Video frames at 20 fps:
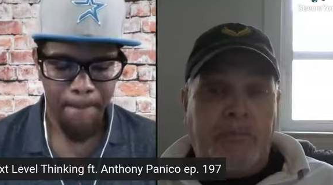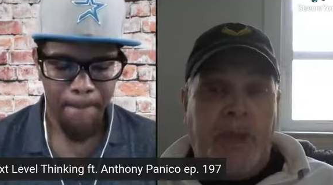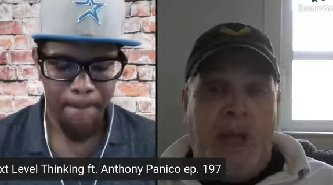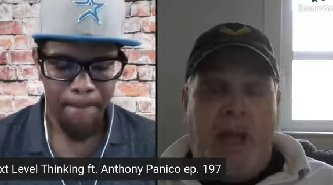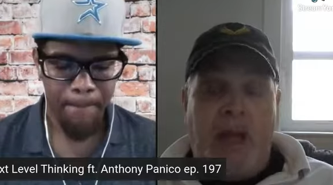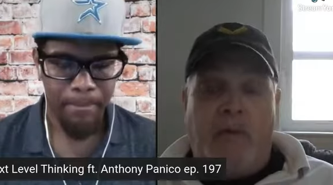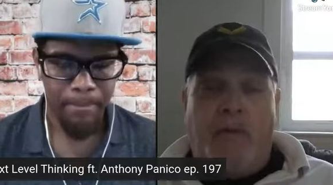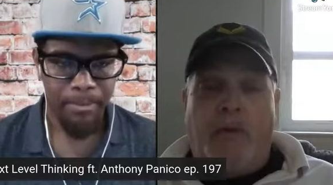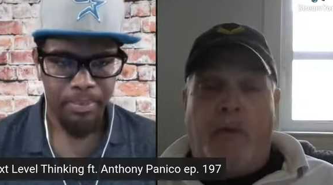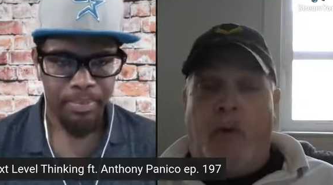
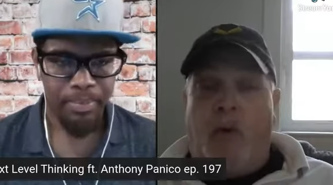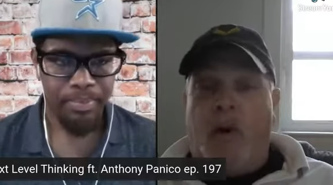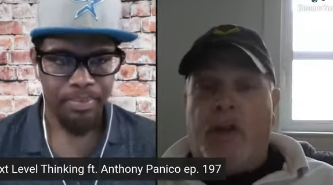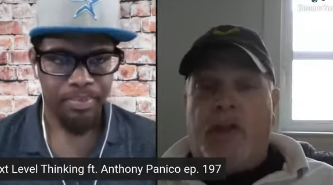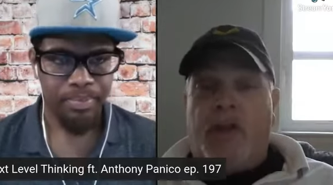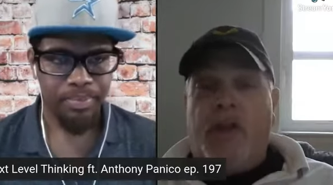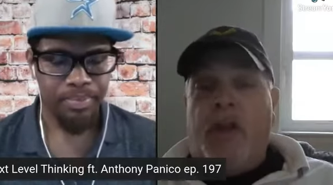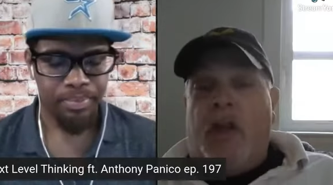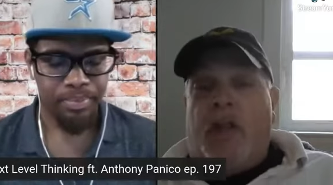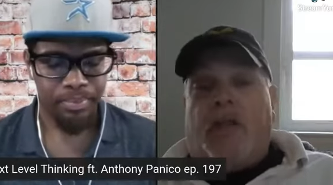Speaker 1: And of
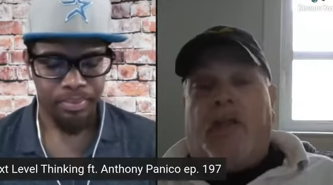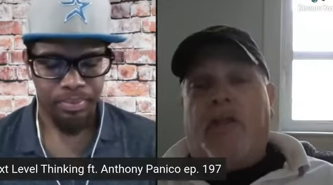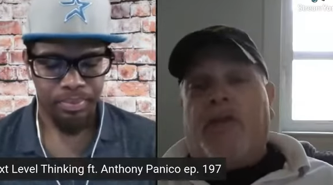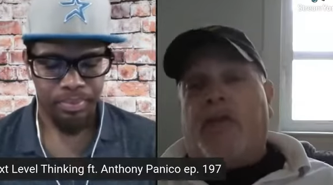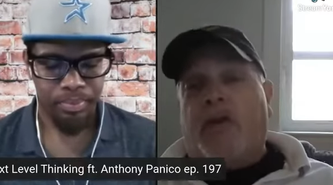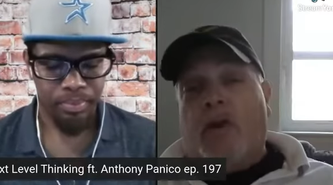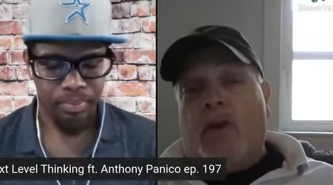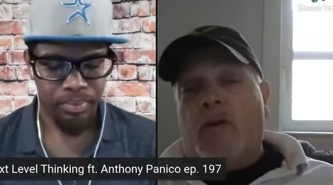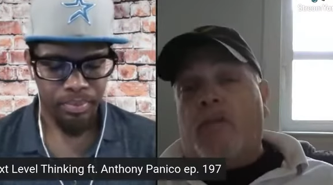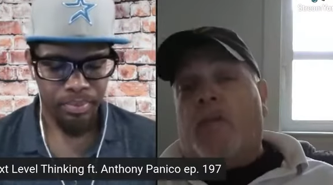course, the
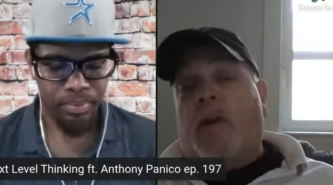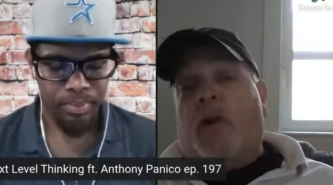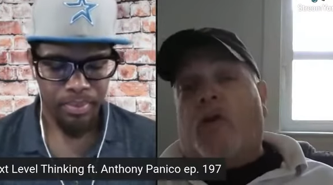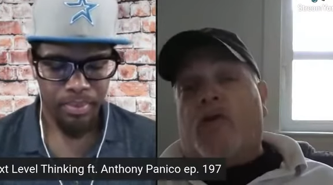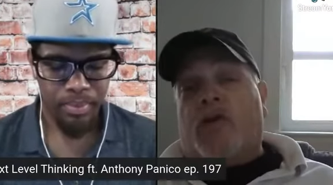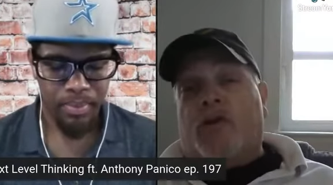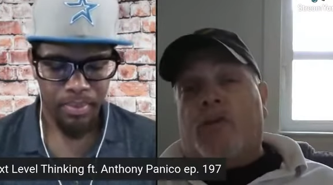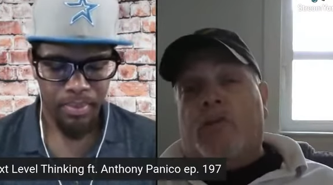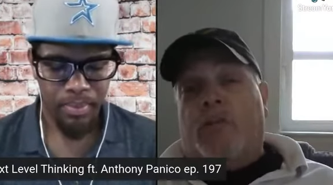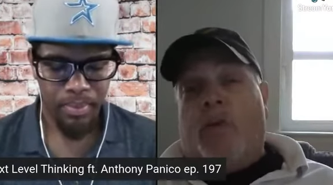third
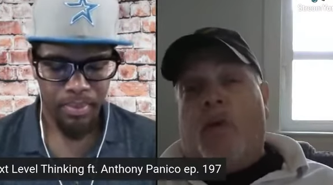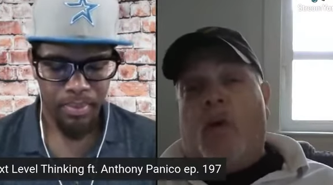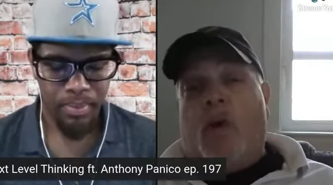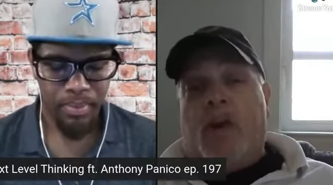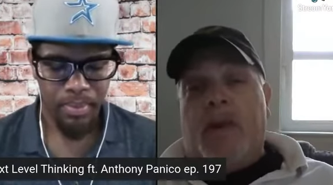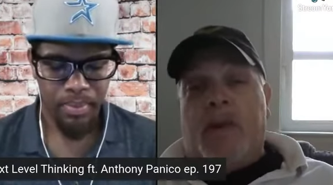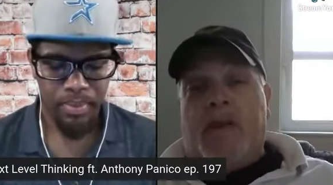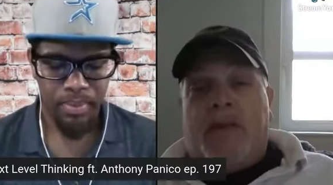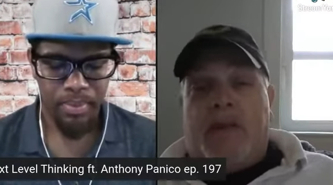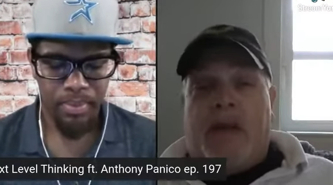most
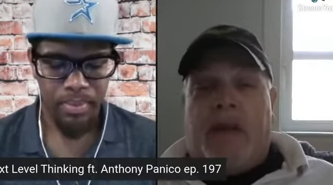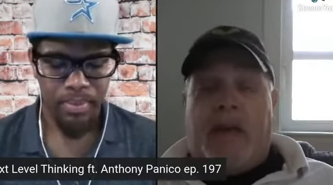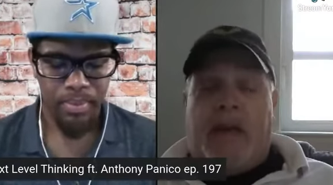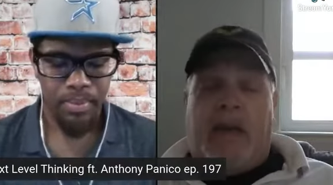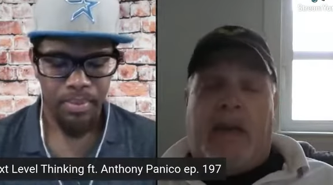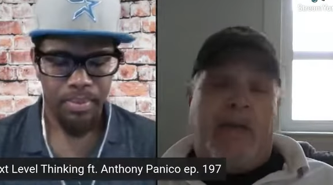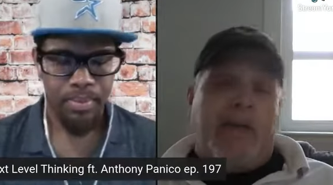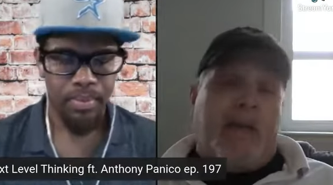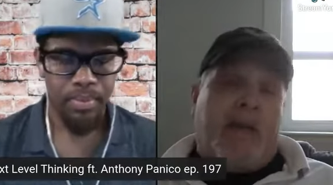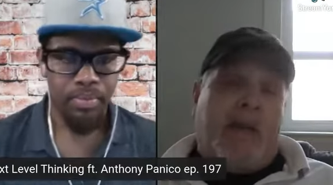important thing,
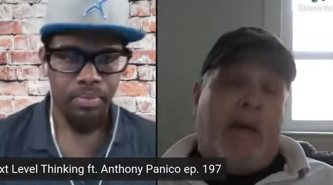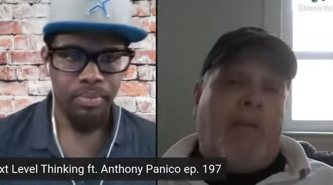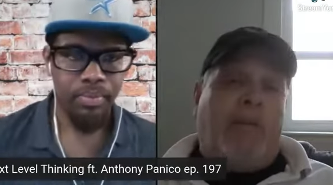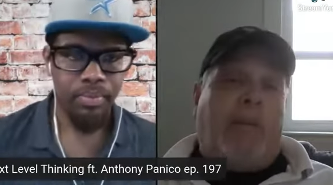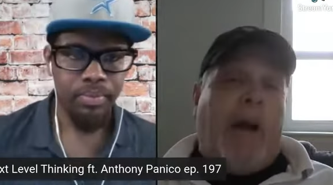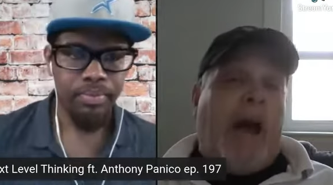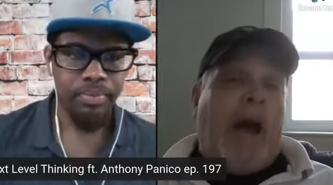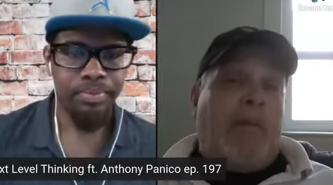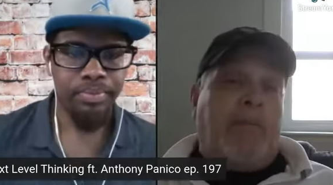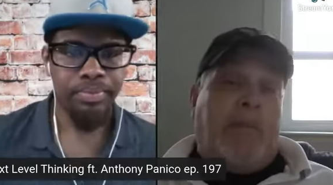and some
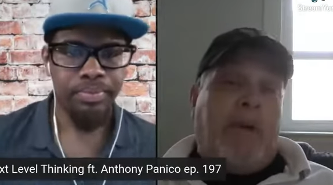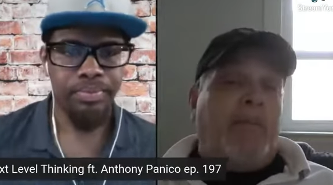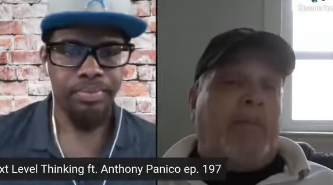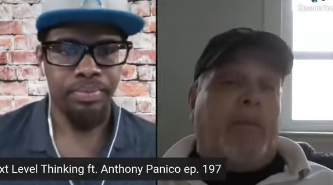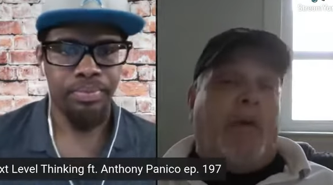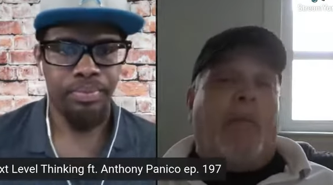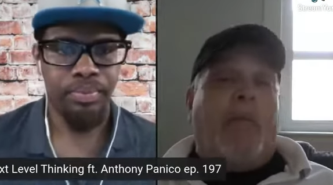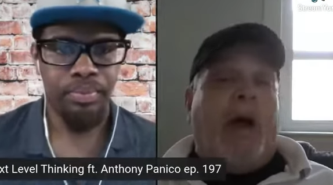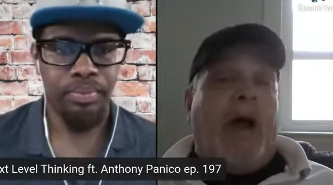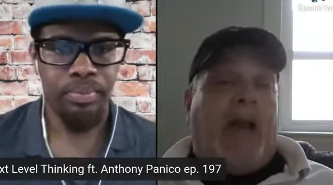
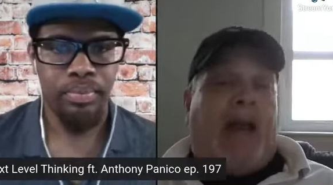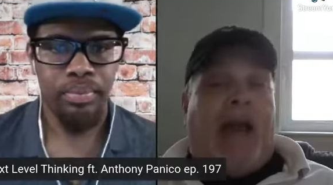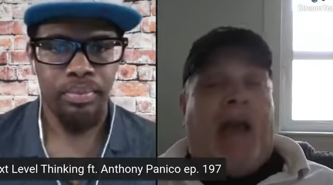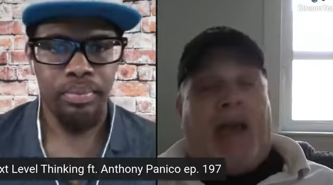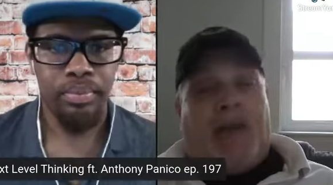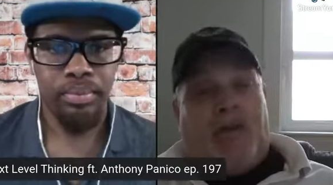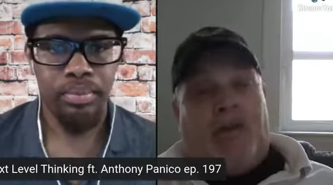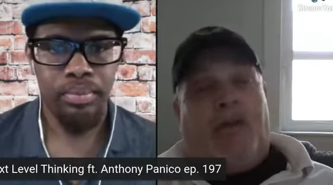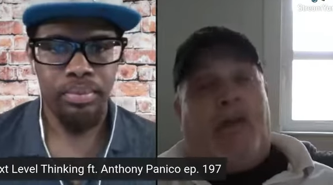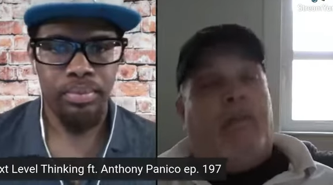people might
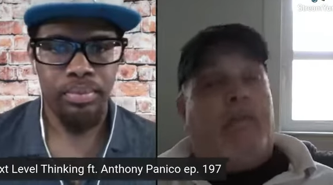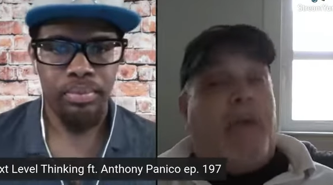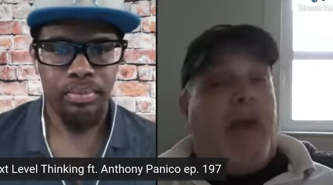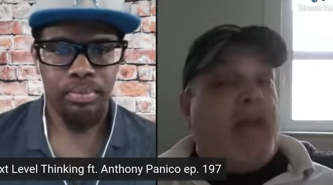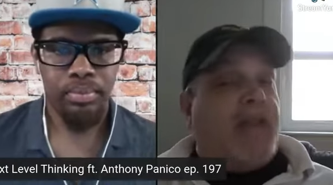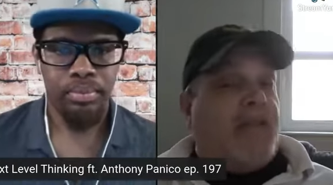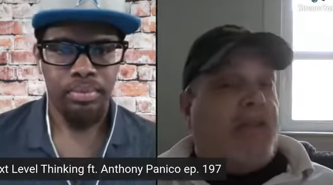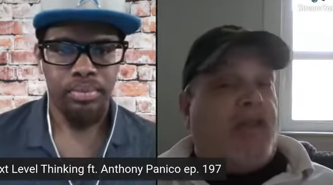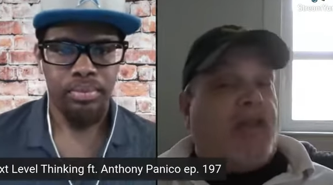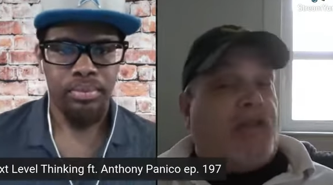actually
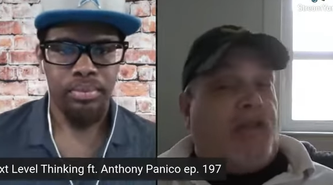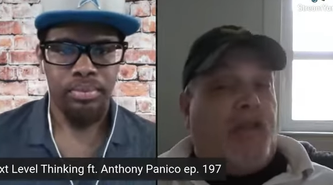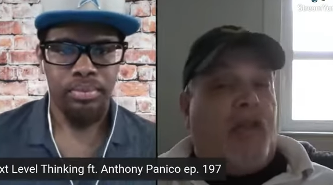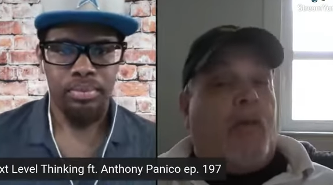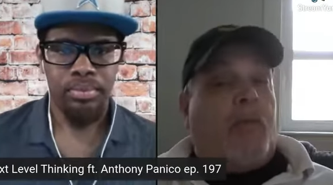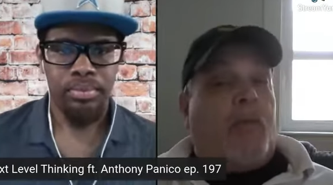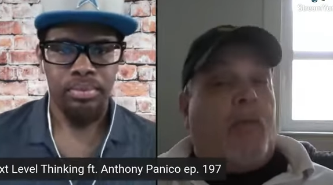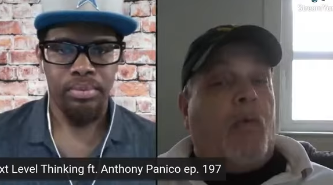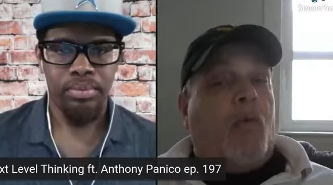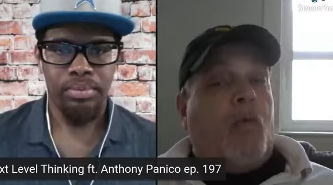make this
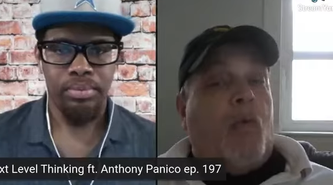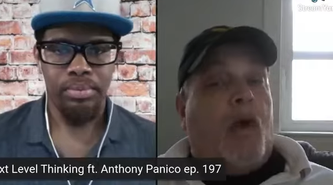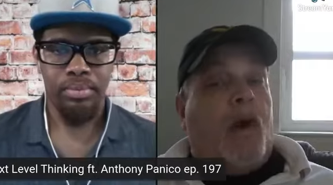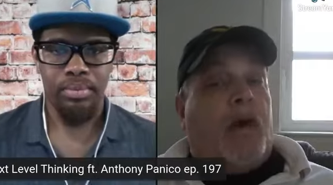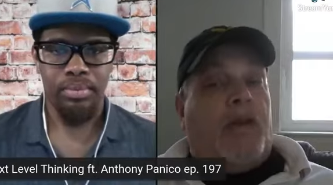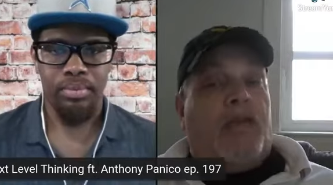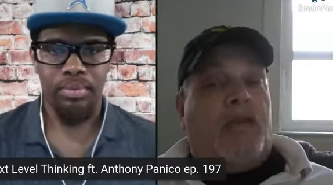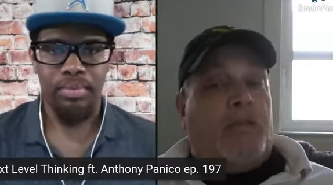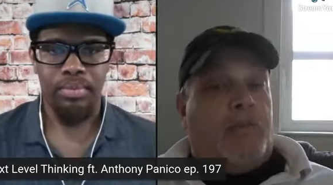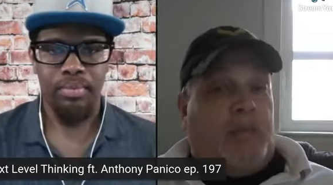number
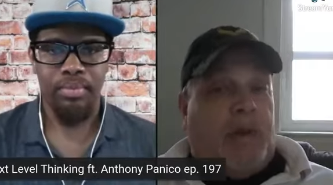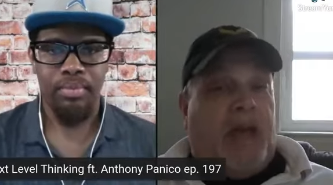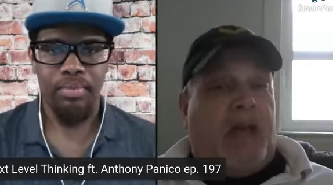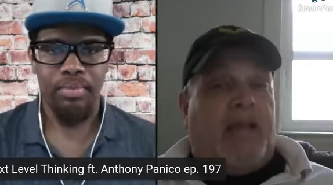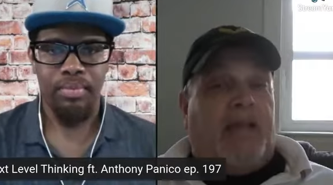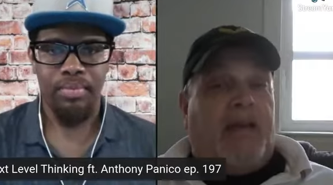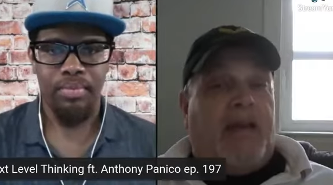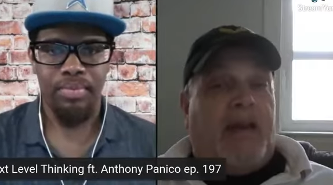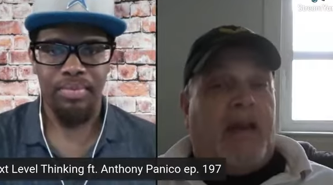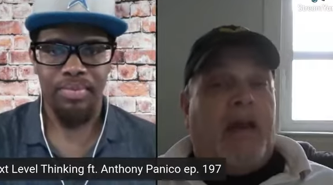one,
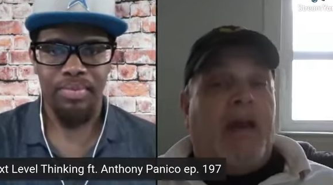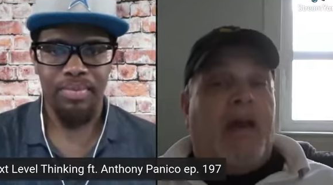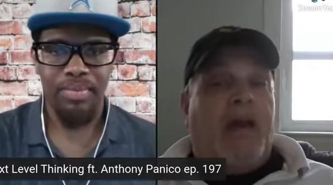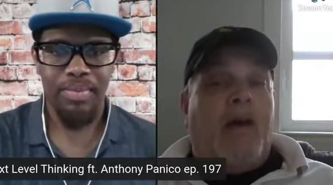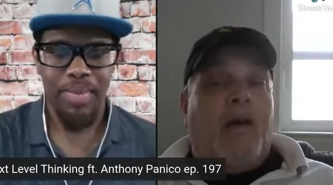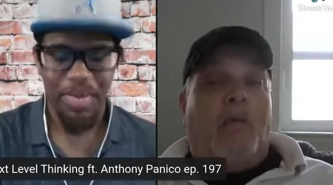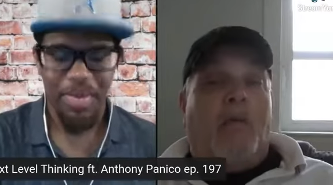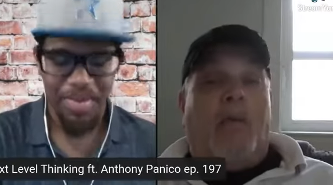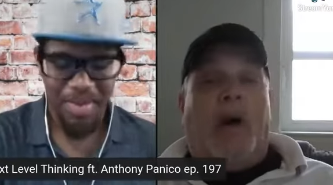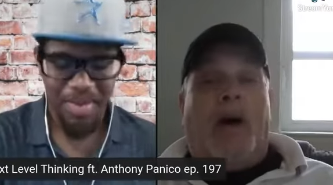dependent, okay.